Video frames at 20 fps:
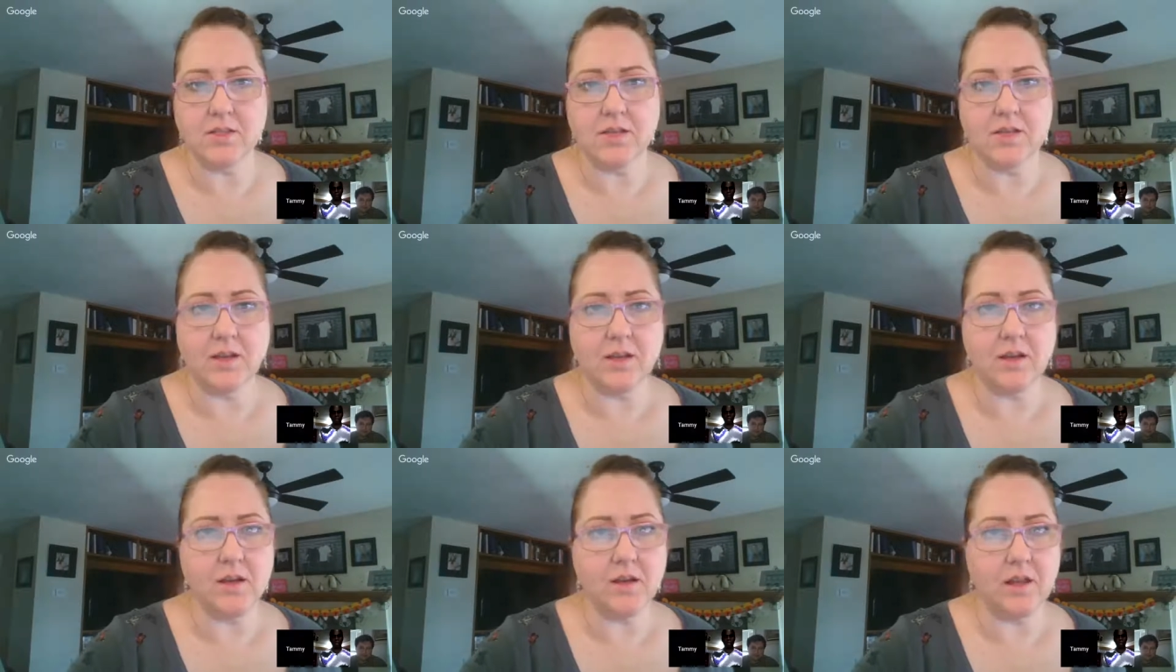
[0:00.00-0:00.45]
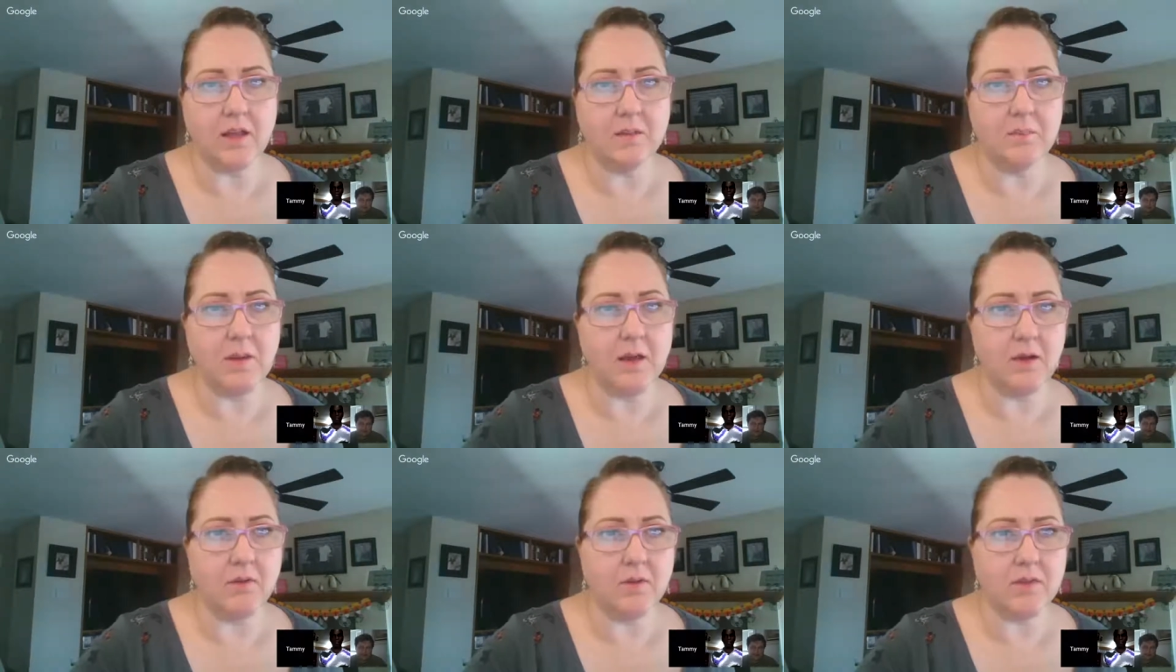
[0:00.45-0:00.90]
I'll send out an
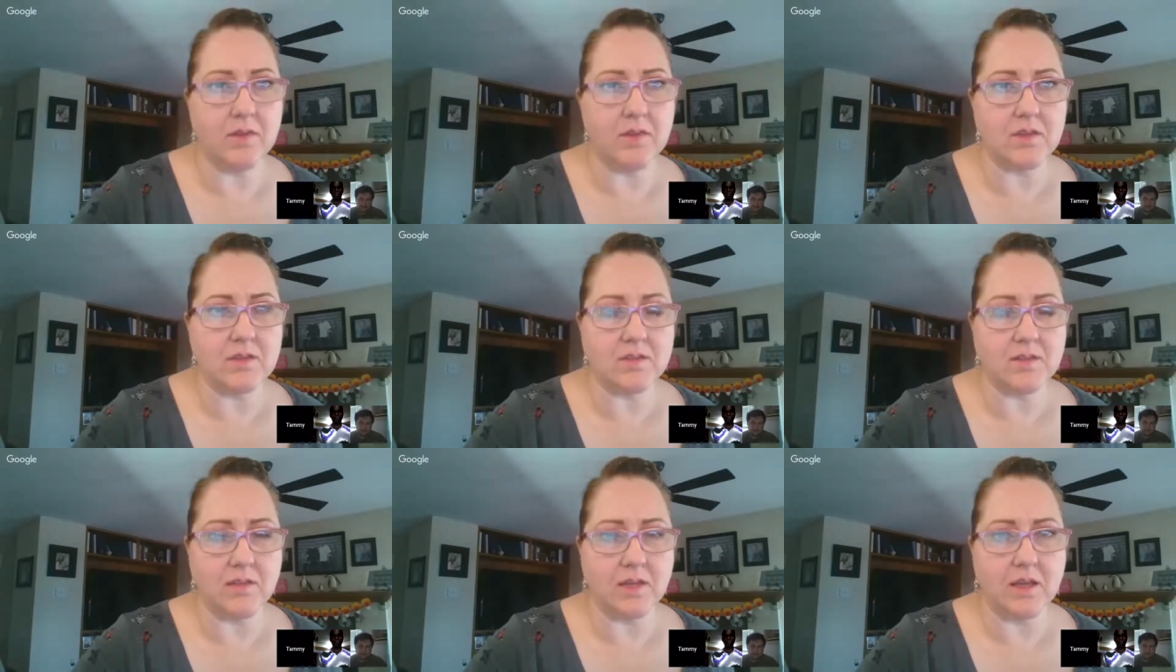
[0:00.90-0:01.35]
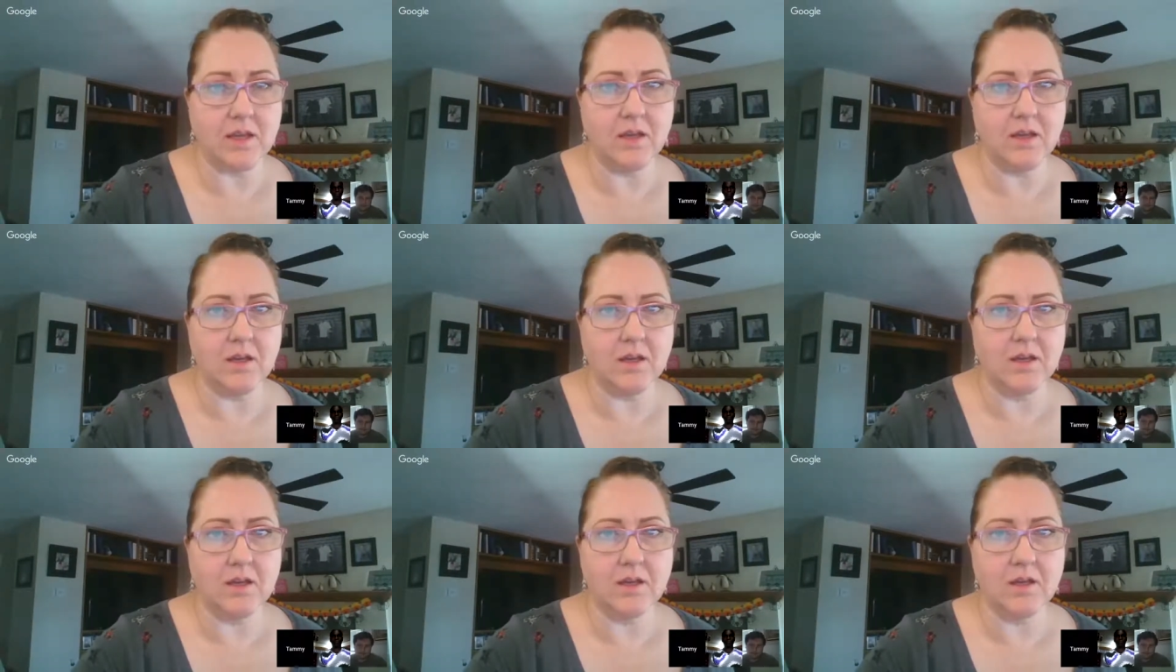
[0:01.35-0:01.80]
email with this link,
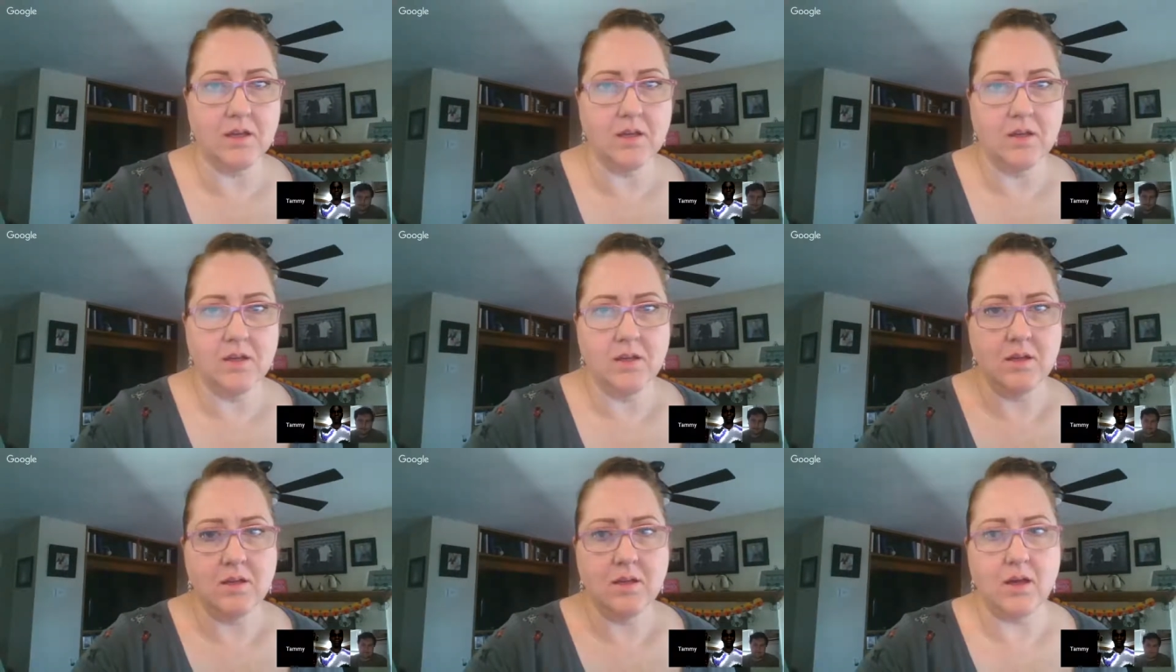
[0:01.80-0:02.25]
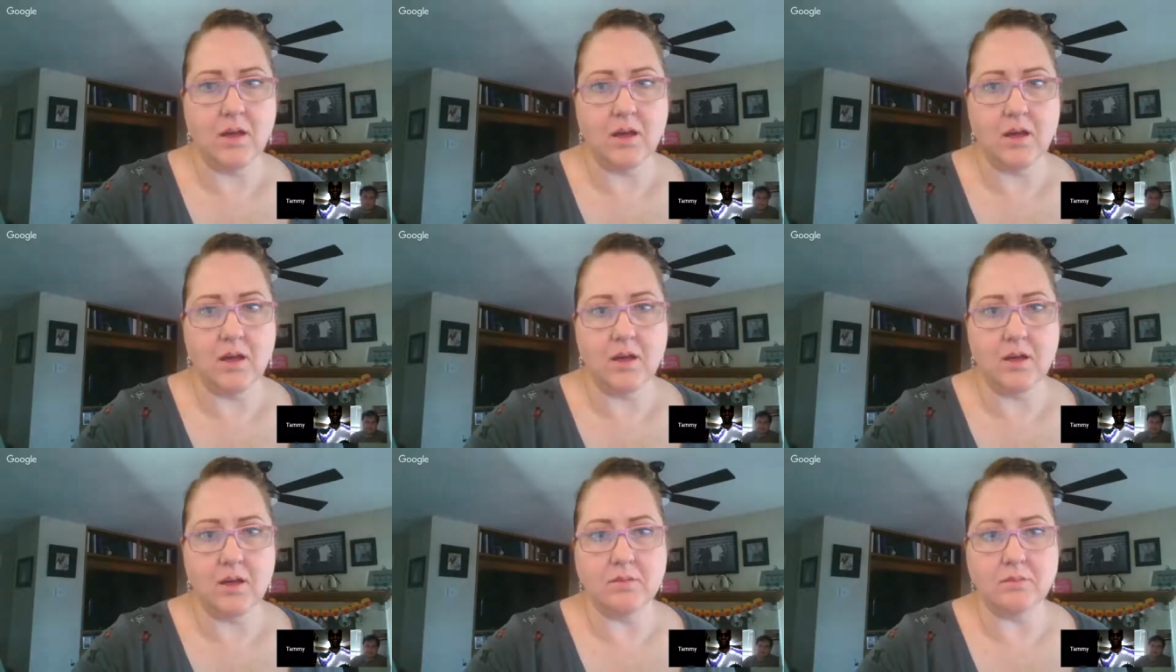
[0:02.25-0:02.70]

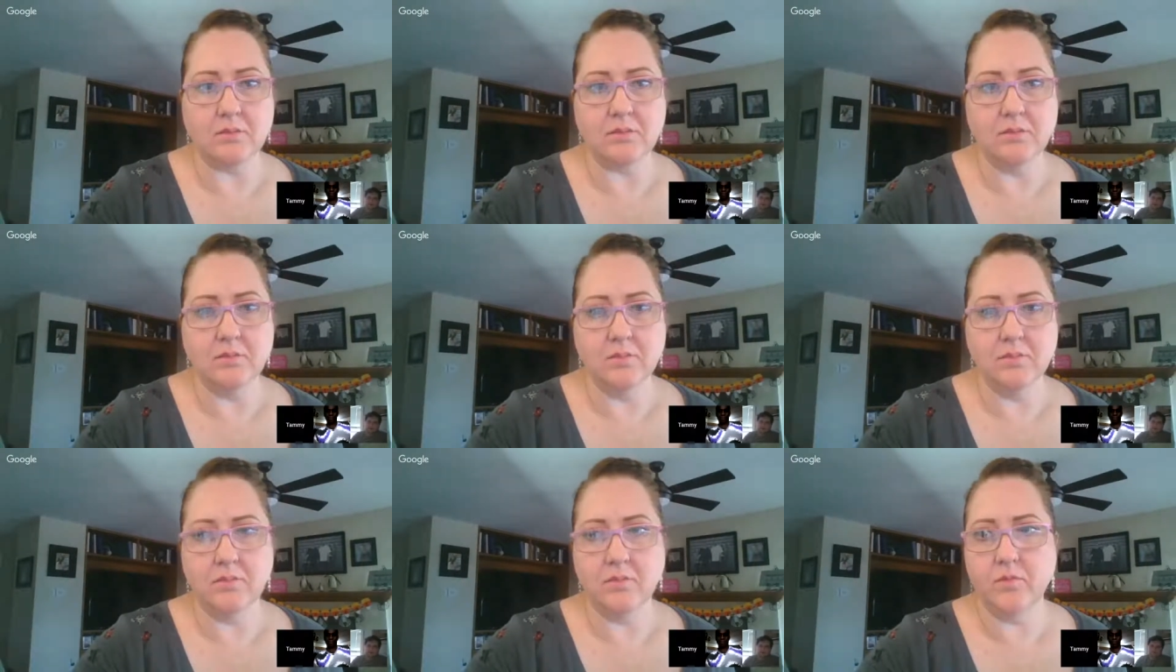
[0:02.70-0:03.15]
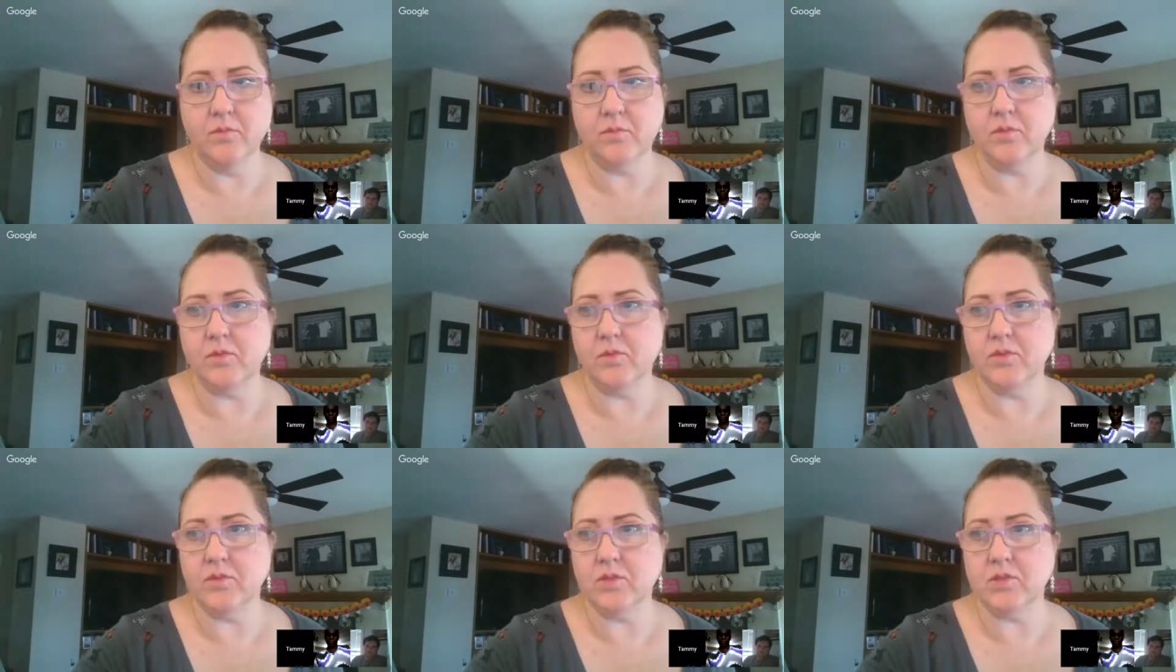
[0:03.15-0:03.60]

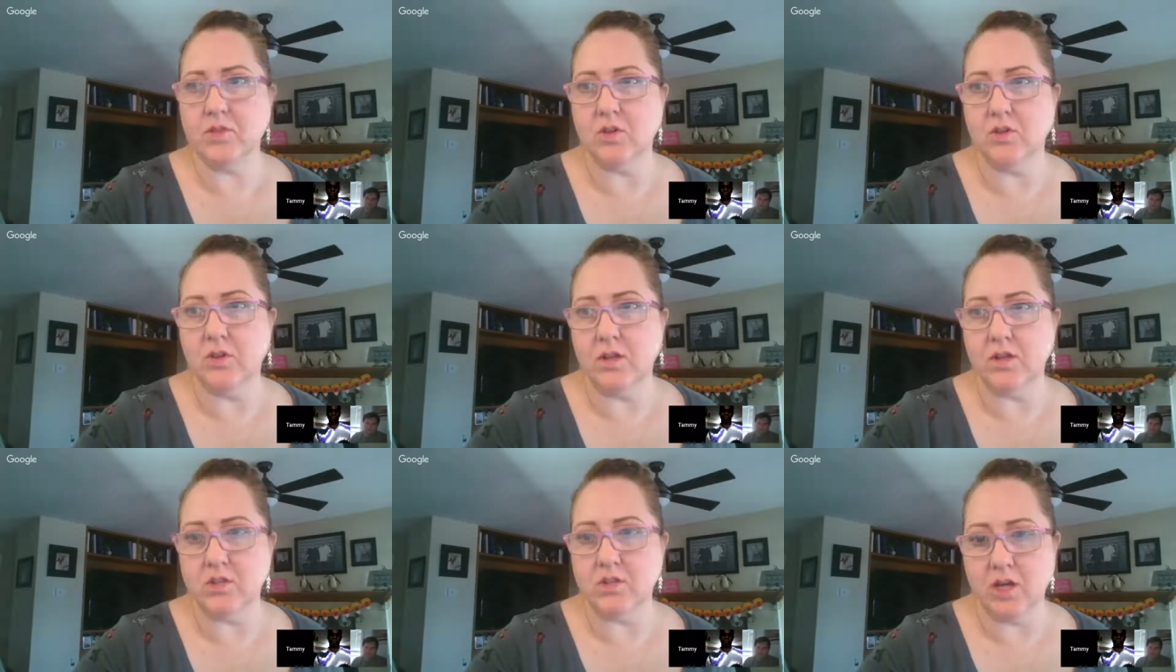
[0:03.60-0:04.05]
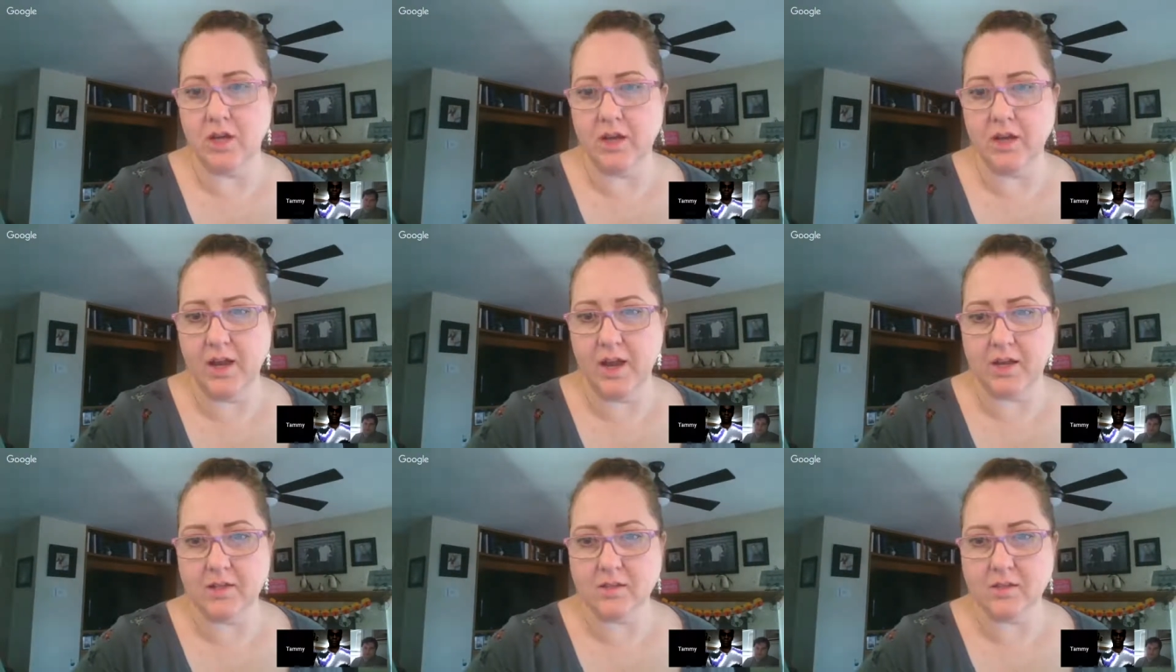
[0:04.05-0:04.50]
so that
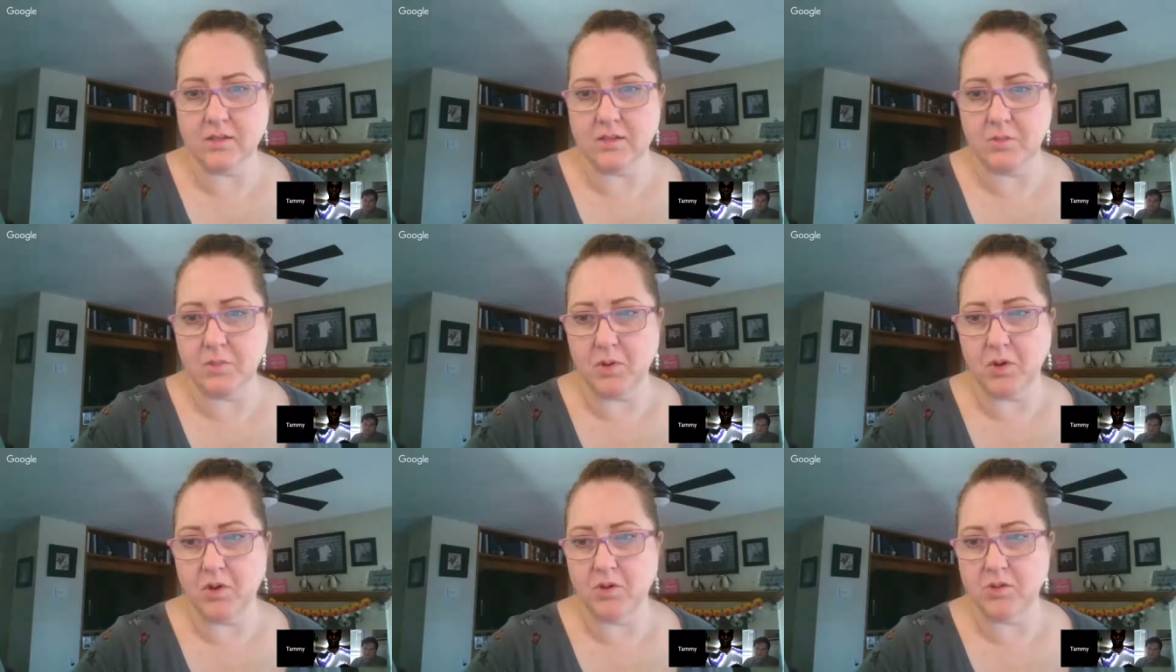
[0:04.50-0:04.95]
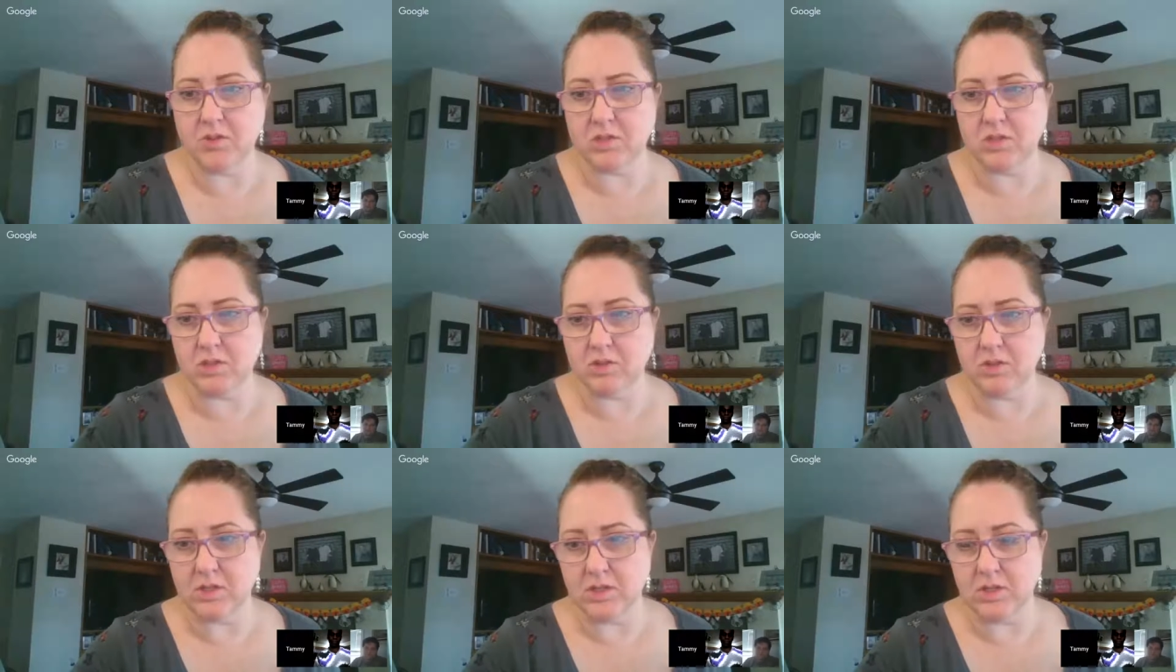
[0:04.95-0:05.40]
John has it to
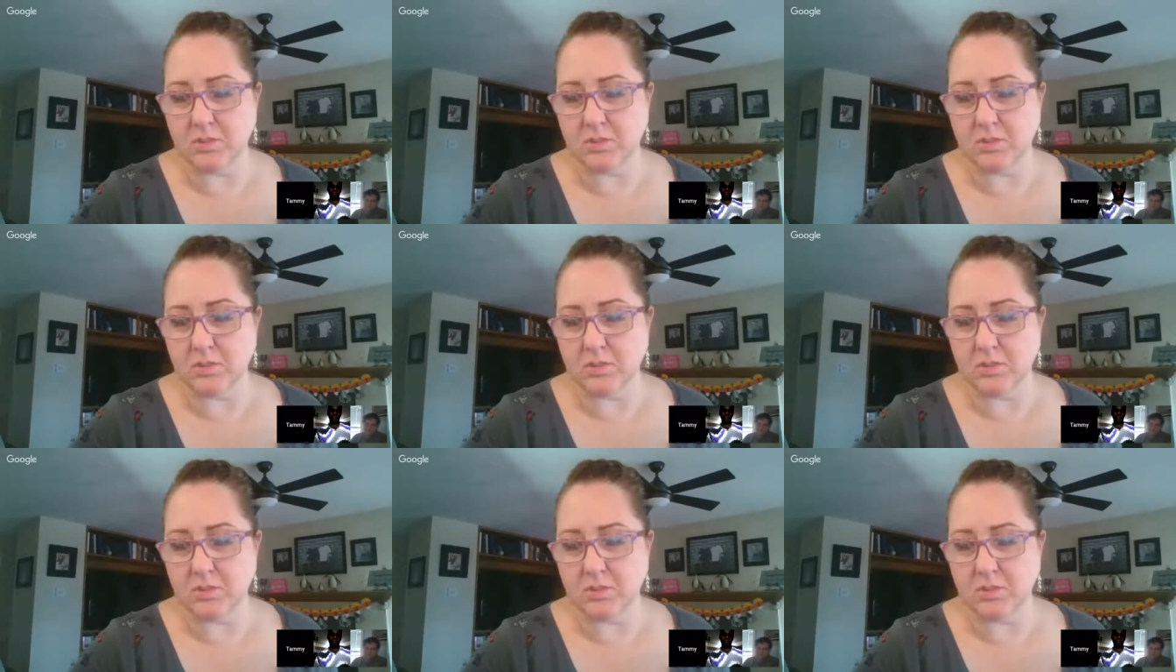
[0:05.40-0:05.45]
post.